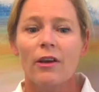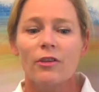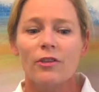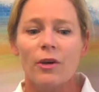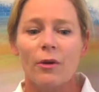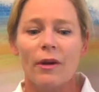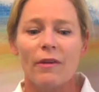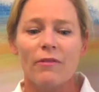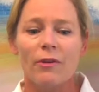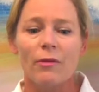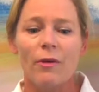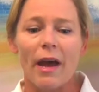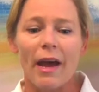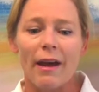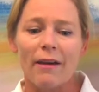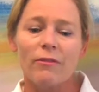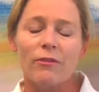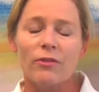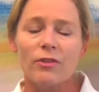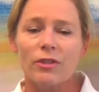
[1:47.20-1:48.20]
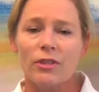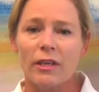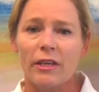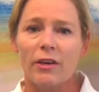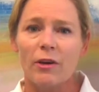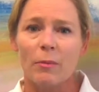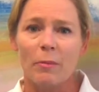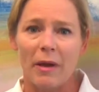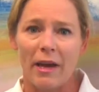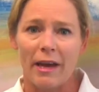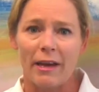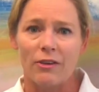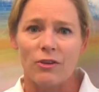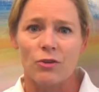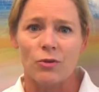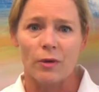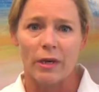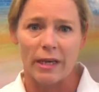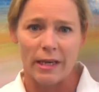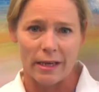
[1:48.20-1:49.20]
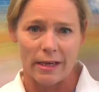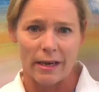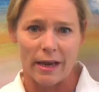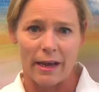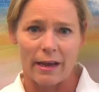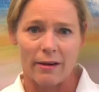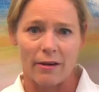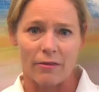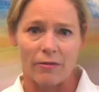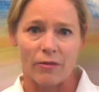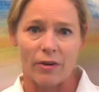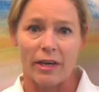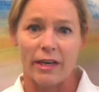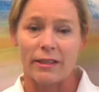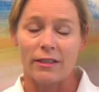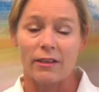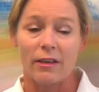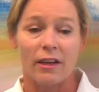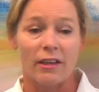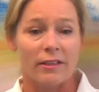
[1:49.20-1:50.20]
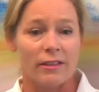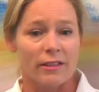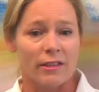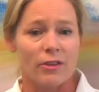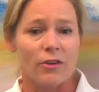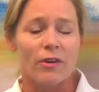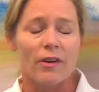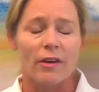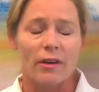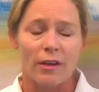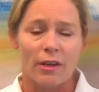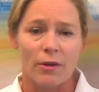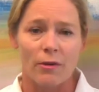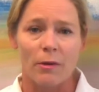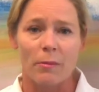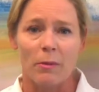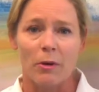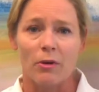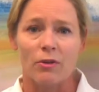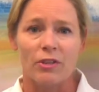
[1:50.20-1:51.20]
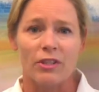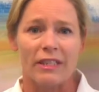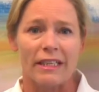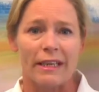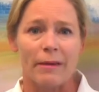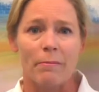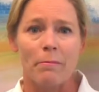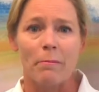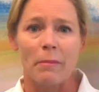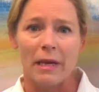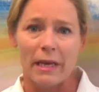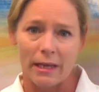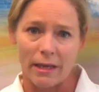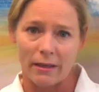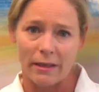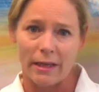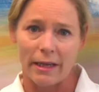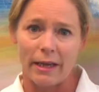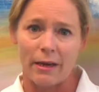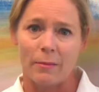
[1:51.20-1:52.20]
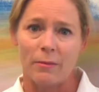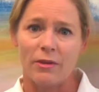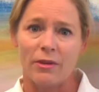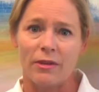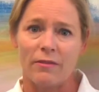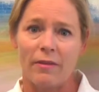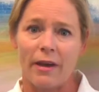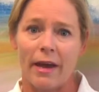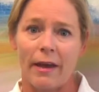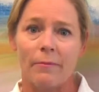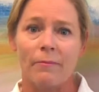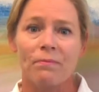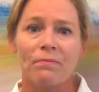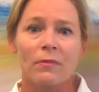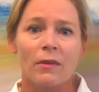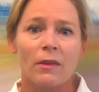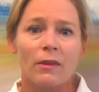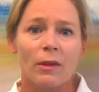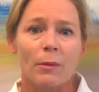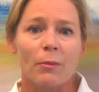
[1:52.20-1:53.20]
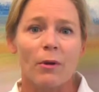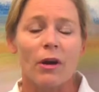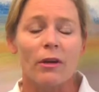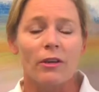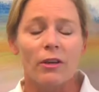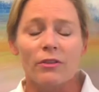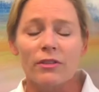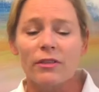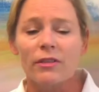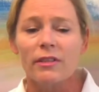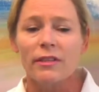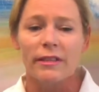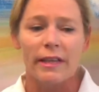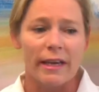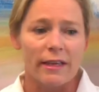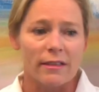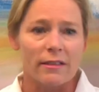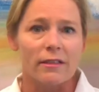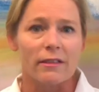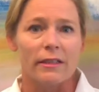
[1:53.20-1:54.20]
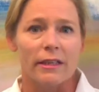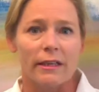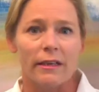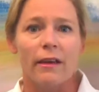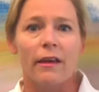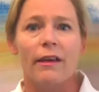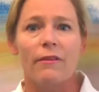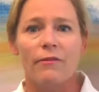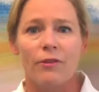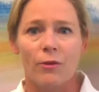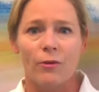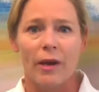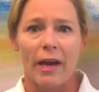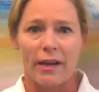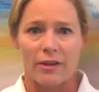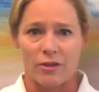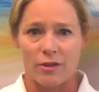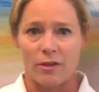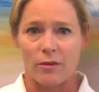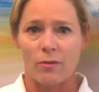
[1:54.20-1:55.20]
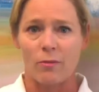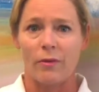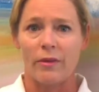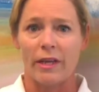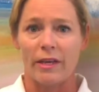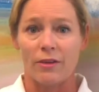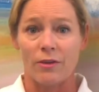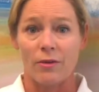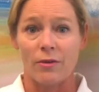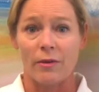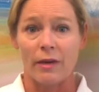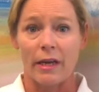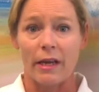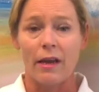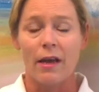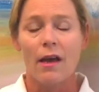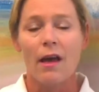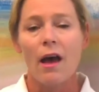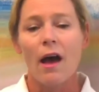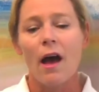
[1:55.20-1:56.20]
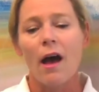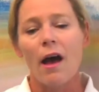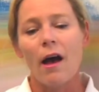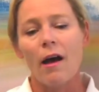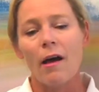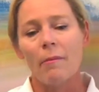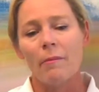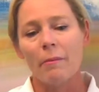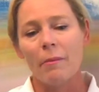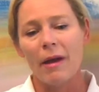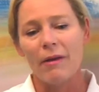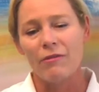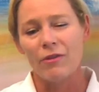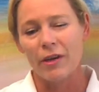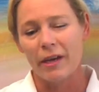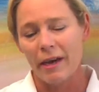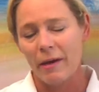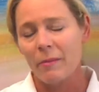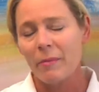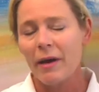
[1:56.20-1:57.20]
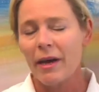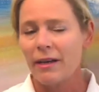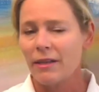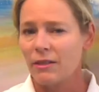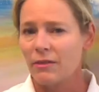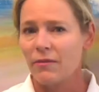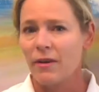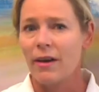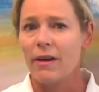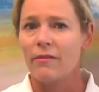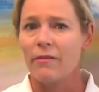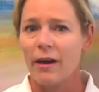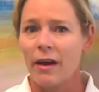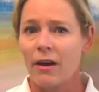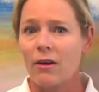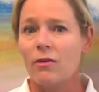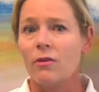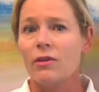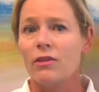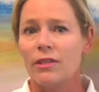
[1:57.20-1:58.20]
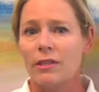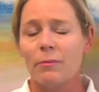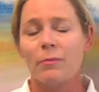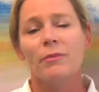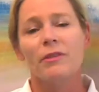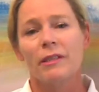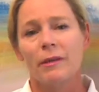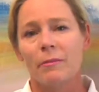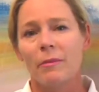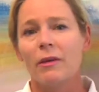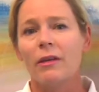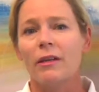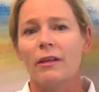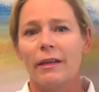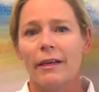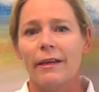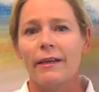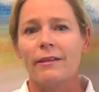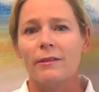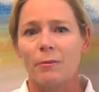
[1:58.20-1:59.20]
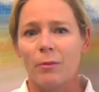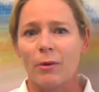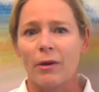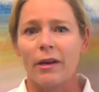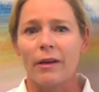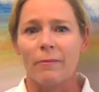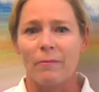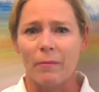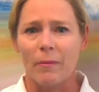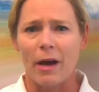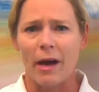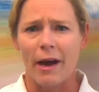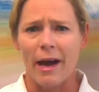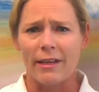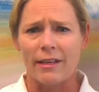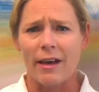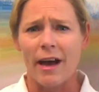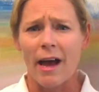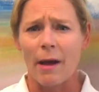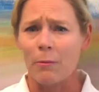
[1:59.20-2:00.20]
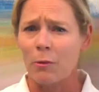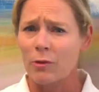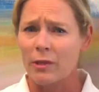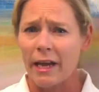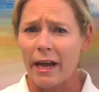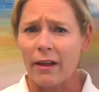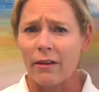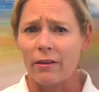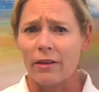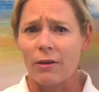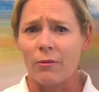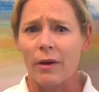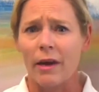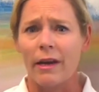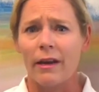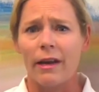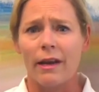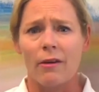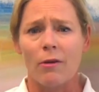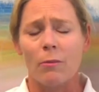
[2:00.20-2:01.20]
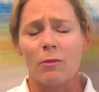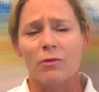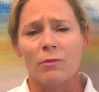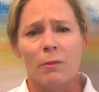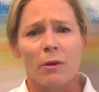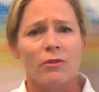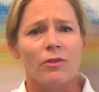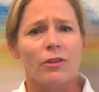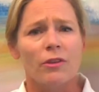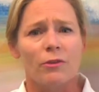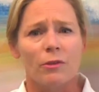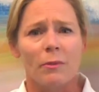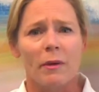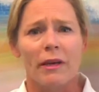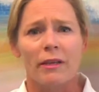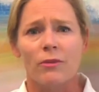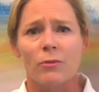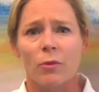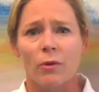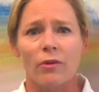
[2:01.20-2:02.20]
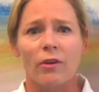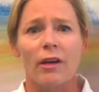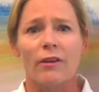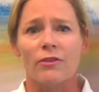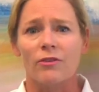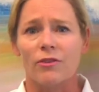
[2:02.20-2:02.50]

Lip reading: So if you ever see your pet drinking antifreeze, consider it an acute emergency. Immediately get them to the vet. The prognosis is excellent if you catch it when they do it. If you get past 5 hours, it typically is has a high mortality rate, and almost most of those pets will not